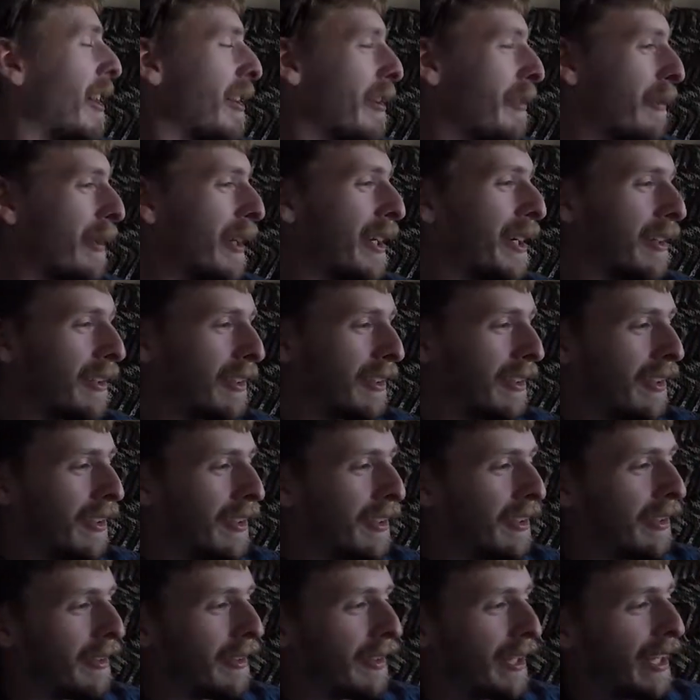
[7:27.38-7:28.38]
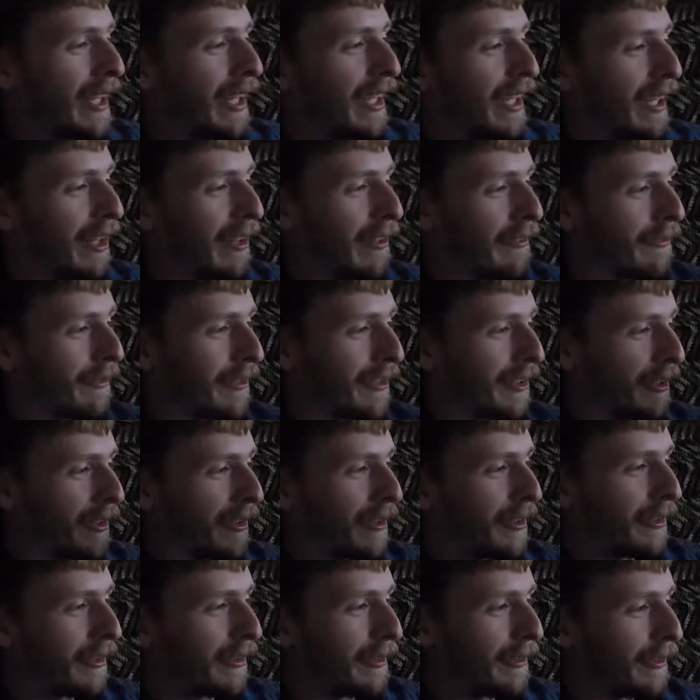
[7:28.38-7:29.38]
well to have
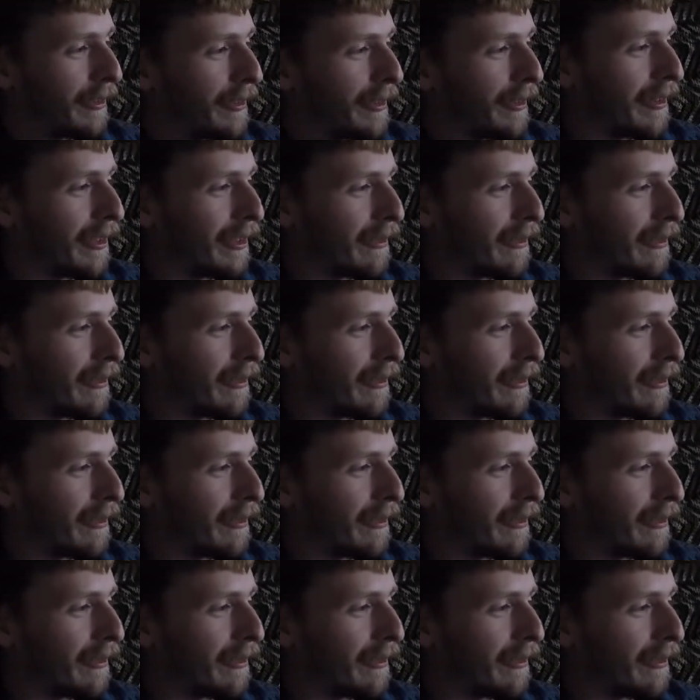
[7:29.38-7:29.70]
a, a